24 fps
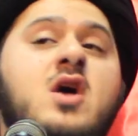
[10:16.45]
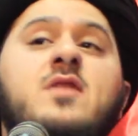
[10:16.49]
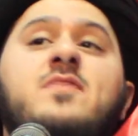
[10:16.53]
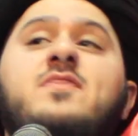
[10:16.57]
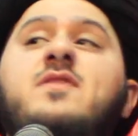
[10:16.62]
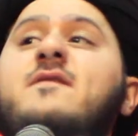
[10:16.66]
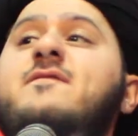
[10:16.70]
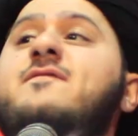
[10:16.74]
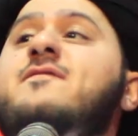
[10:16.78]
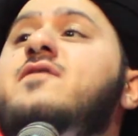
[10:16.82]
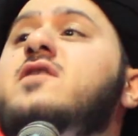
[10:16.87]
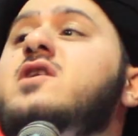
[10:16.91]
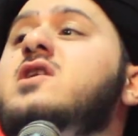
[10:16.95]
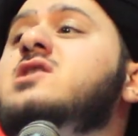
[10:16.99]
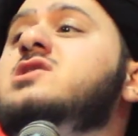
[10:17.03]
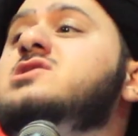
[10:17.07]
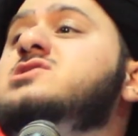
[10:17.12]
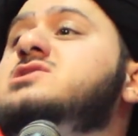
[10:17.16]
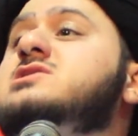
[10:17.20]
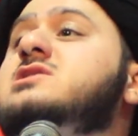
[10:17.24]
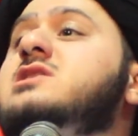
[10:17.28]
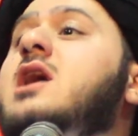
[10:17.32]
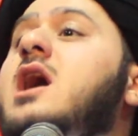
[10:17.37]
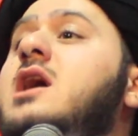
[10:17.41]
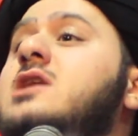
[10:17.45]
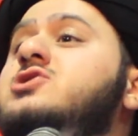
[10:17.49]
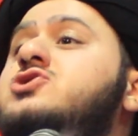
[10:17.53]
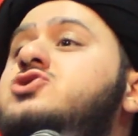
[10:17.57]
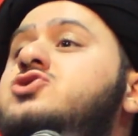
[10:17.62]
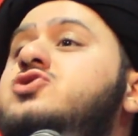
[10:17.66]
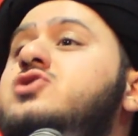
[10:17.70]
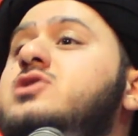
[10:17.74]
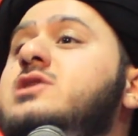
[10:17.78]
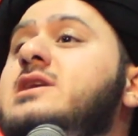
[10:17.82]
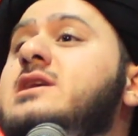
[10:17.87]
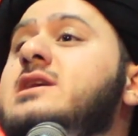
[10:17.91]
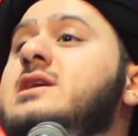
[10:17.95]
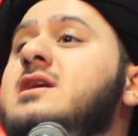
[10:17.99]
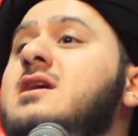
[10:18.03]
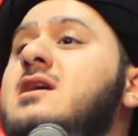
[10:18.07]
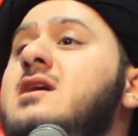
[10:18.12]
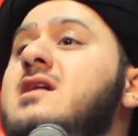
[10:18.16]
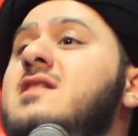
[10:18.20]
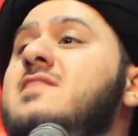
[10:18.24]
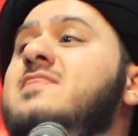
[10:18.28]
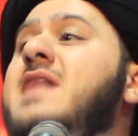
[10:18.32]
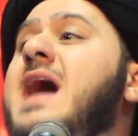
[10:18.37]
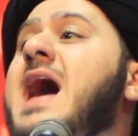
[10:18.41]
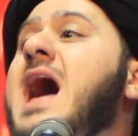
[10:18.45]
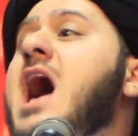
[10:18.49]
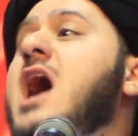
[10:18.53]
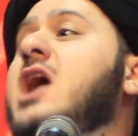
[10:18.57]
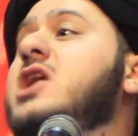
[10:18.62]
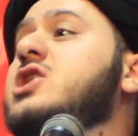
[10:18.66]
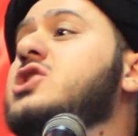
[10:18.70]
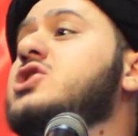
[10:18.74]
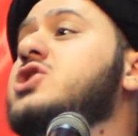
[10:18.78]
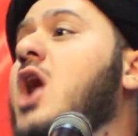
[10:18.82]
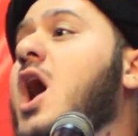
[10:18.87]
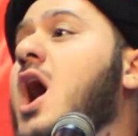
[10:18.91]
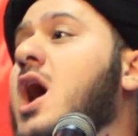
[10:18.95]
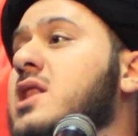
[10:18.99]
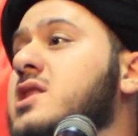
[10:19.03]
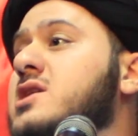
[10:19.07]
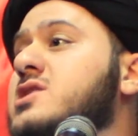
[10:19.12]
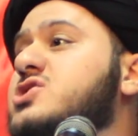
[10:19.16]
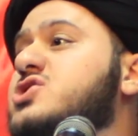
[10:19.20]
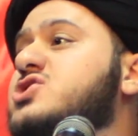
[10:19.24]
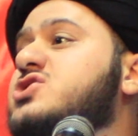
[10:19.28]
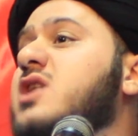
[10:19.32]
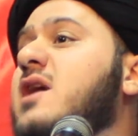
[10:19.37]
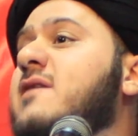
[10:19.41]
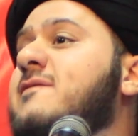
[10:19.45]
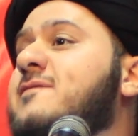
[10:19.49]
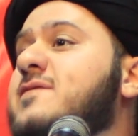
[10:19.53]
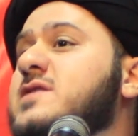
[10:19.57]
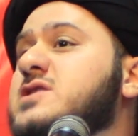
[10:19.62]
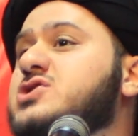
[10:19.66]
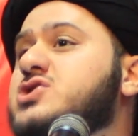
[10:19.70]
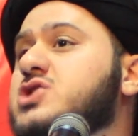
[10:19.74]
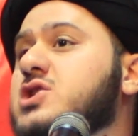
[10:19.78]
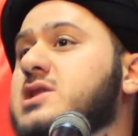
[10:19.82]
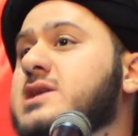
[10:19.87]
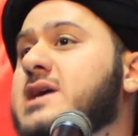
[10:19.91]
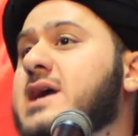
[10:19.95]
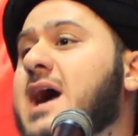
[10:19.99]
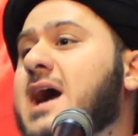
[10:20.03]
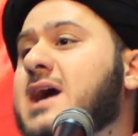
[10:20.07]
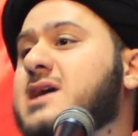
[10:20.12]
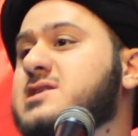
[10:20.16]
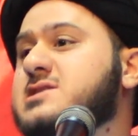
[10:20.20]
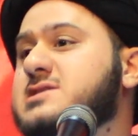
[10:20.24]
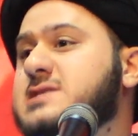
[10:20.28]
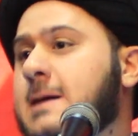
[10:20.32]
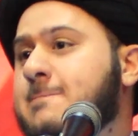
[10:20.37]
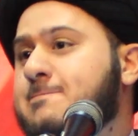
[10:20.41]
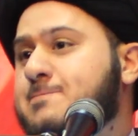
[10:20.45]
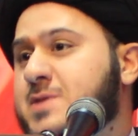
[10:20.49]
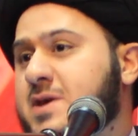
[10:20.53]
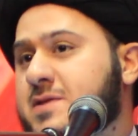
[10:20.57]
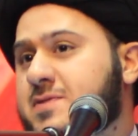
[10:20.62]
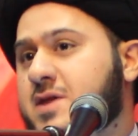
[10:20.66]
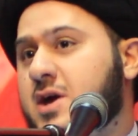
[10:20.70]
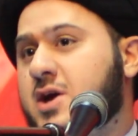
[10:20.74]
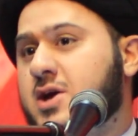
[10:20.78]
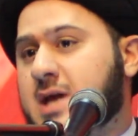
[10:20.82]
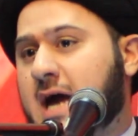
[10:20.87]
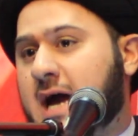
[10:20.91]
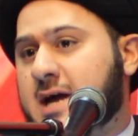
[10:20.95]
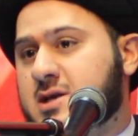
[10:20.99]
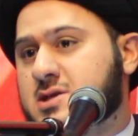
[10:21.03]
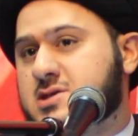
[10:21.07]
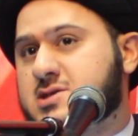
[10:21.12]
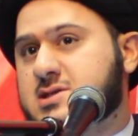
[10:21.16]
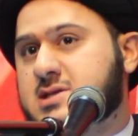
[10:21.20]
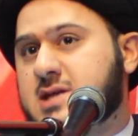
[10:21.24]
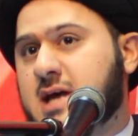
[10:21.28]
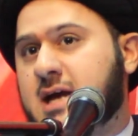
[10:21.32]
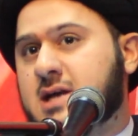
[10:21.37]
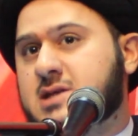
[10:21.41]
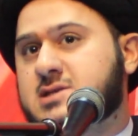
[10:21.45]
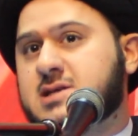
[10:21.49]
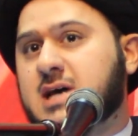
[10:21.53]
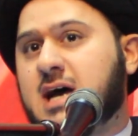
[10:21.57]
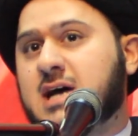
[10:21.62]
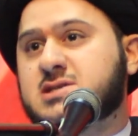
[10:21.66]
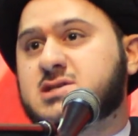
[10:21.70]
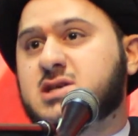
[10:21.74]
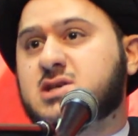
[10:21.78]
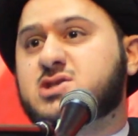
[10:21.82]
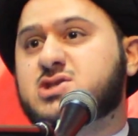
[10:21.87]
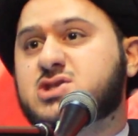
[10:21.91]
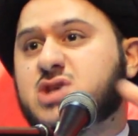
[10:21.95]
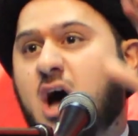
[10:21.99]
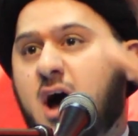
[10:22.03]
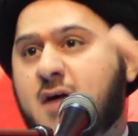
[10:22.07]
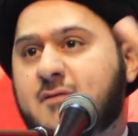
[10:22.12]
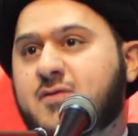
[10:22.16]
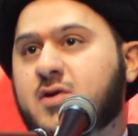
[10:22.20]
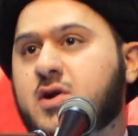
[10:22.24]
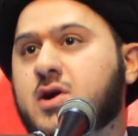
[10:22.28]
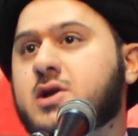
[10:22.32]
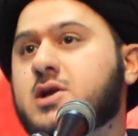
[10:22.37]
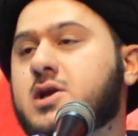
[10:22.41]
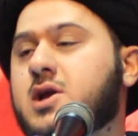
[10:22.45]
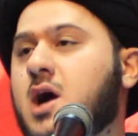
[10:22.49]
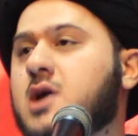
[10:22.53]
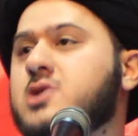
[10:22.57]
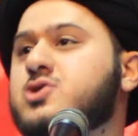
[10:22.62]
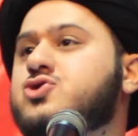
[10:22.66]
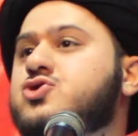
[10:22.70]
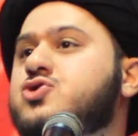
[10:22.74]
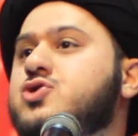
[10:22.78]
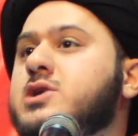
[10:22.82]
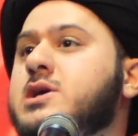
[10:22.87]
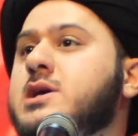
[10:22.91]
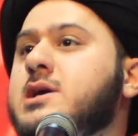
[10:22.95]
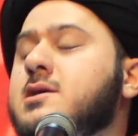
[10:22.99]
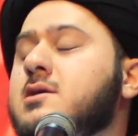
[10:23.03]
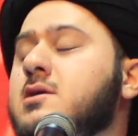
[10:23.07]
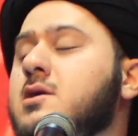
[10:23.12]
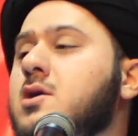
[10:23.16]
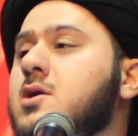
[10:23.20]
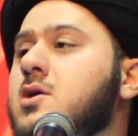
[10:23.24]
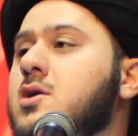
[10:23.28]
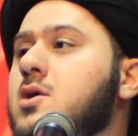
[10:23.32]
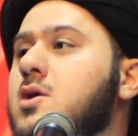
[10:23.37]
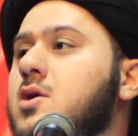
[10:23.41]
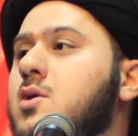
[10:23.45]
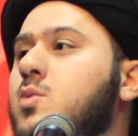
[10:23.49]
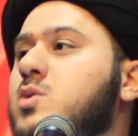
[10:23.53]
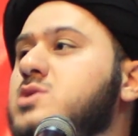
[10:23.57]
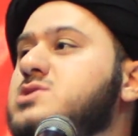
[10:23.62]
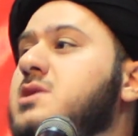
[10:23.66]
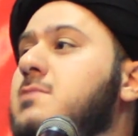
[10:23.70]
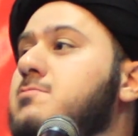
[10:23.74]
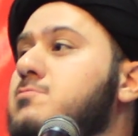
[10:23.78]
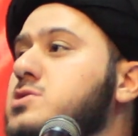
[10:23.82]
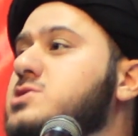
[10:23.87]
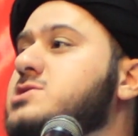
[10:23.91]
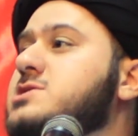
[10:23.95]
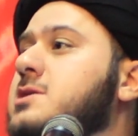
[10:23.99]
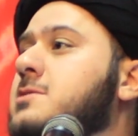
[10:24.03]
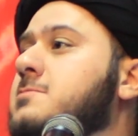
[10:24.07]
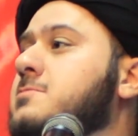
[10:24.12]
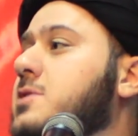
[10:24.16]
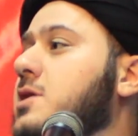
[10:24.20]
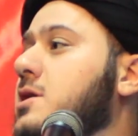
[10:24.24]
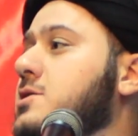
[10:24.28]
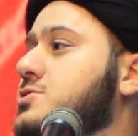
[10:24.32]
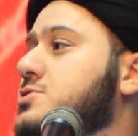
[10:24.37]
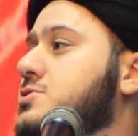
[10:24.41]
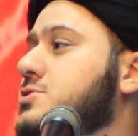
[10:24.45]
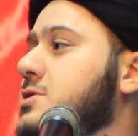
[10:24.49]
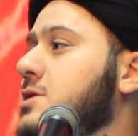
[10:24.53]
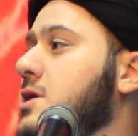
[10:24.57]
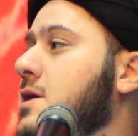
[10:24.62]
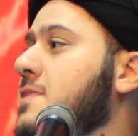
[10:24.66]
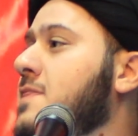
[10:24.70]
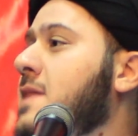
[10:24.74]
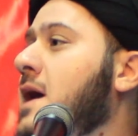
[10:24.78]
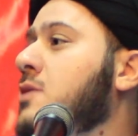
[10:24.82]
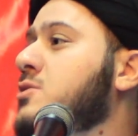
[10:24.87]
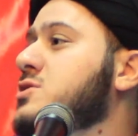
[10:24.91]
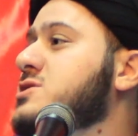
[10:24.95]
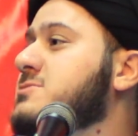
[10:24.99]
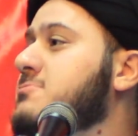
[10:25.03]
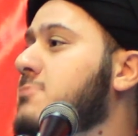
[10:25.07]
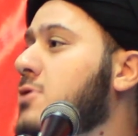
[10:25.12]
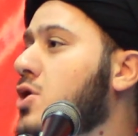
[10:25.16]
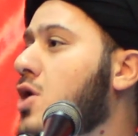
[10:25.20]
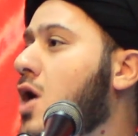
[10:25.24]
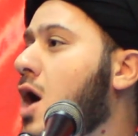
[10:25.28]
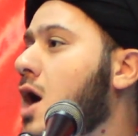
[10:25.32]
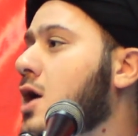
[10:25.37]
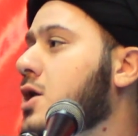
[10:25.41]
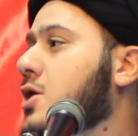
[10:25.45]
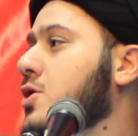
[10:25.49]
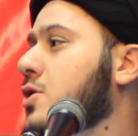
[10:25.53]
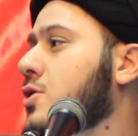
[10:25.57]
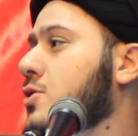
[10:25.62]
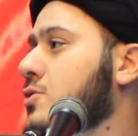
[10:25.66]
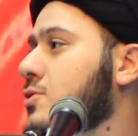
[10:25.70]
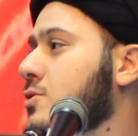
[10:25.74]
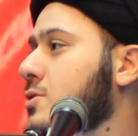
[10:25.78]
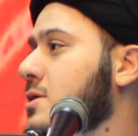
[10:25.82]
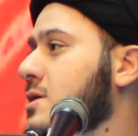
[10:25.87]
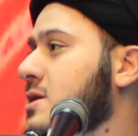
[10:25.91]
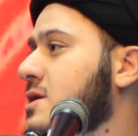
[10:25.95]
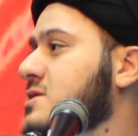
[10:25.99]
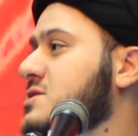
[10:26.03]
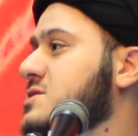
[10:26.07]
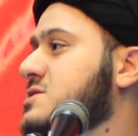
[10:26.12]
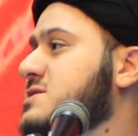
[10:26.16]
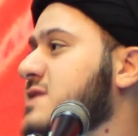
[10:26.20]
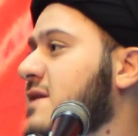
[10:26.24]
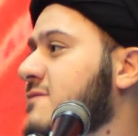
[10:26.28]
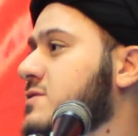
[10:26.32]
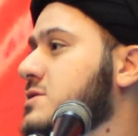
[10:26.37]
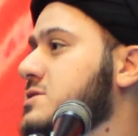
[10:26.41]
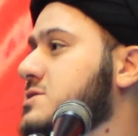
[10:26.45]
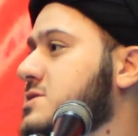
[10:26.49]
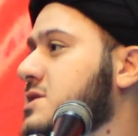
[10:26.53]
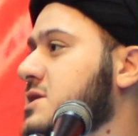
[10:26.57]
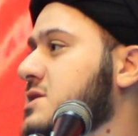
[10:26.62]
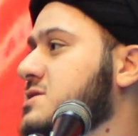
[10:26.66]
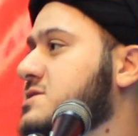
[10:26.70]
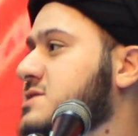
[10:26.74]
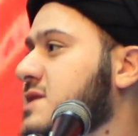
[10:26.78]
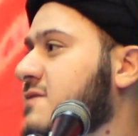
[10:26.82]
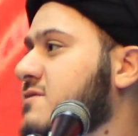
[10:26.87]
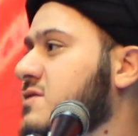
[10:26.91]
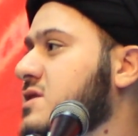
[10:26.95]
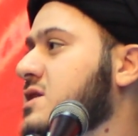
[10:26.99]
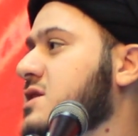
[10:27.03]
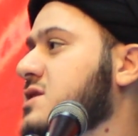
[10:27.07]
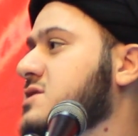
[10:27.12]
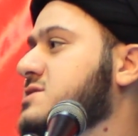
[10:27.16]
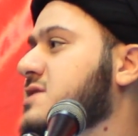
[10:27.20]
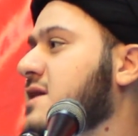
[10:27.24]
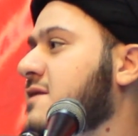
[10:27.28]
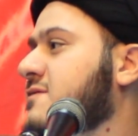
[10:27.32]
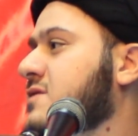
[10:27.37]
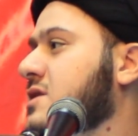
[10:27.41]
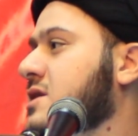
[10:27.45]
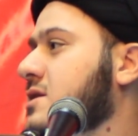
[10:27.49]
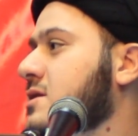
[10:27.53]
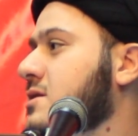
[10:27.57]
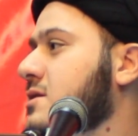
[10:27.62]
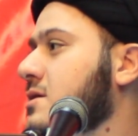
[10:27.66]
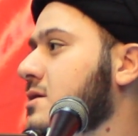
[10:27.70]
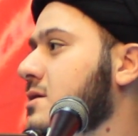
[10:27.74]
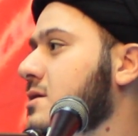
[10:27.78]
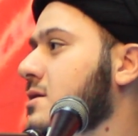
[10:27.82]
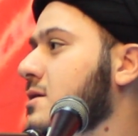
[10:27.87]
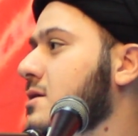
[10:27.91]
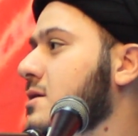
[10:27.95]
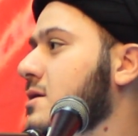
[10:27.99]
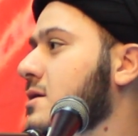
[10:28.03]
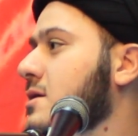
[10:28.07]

the first country that officially accepted the United States as a sovereign country was a Muslim country, and that was Morocco in 1777.